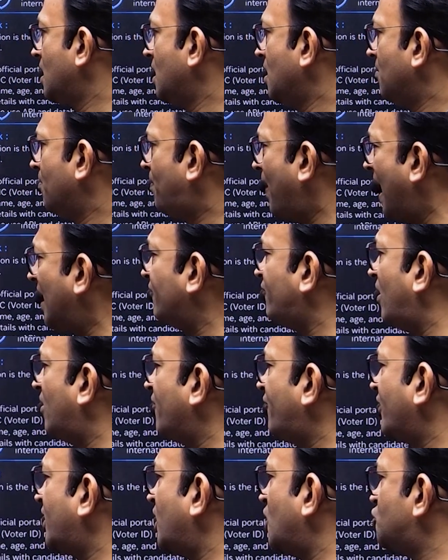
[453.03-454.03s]
PAN
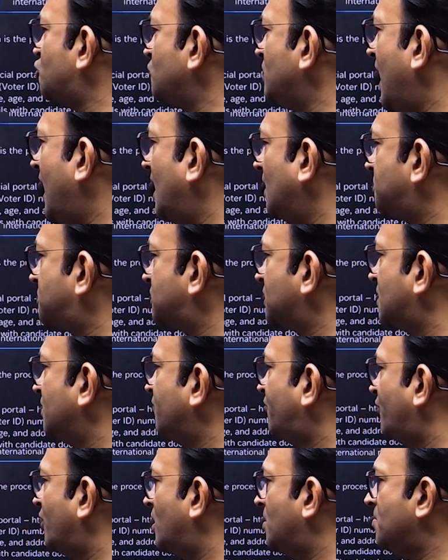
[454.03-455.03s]
verification helps to
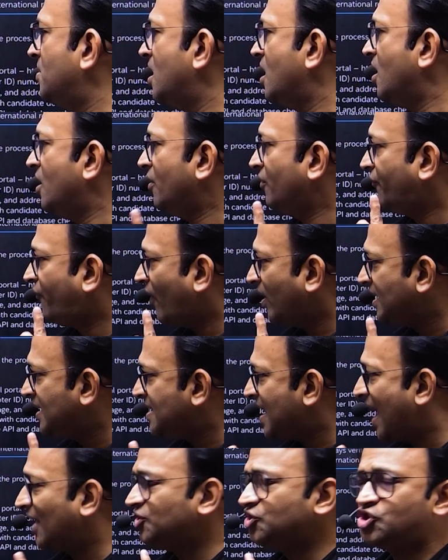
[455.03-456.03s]
confirm
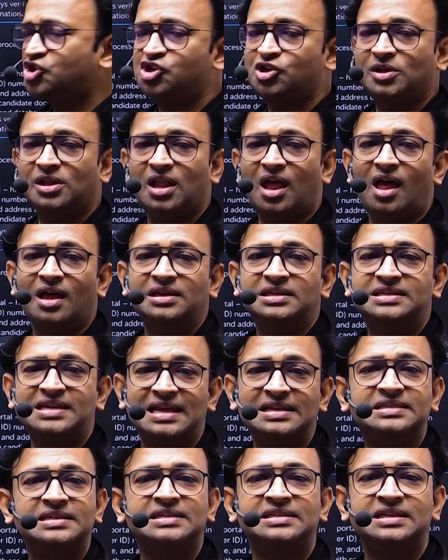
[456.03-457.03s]
financial
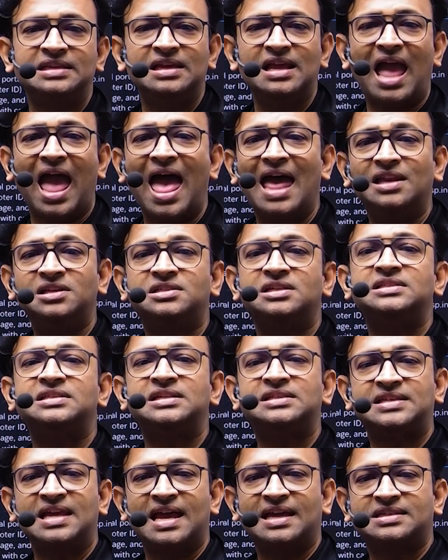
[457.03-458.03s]
identity and to
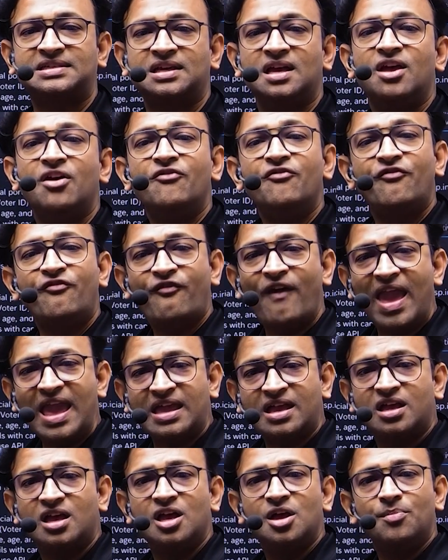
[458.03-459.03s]
detect
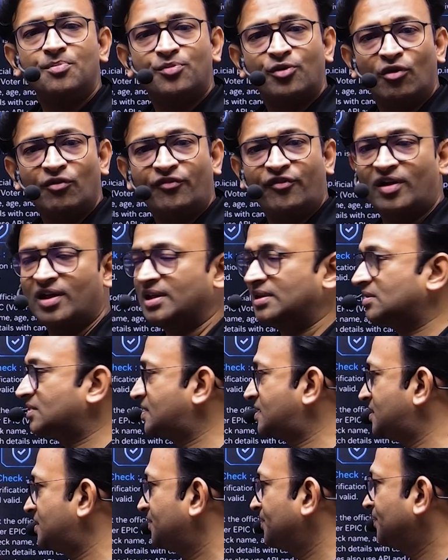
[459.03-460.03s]
fake
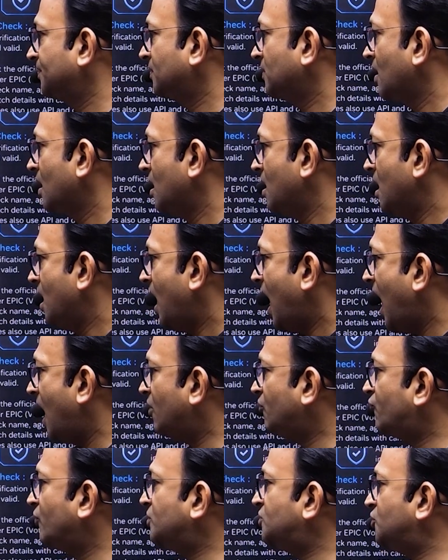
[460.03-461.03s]
profiles and
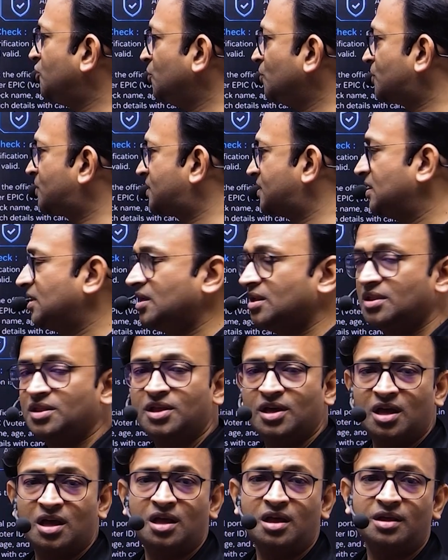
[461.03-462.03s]
reduce
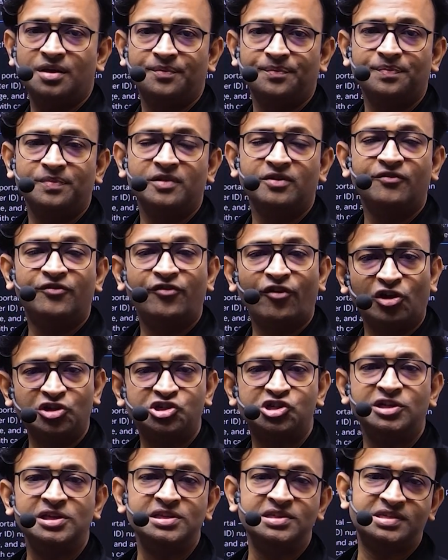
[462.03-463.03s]
the
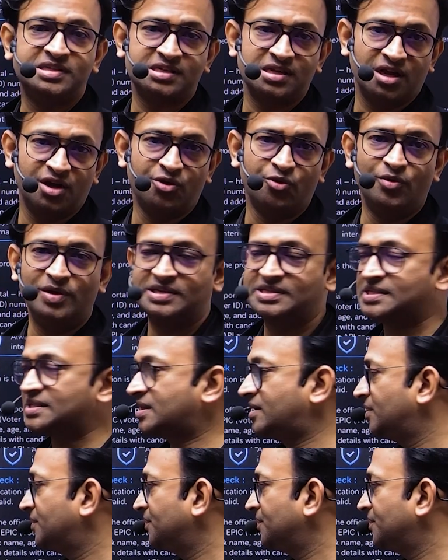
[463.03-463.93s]
fraudulence risk.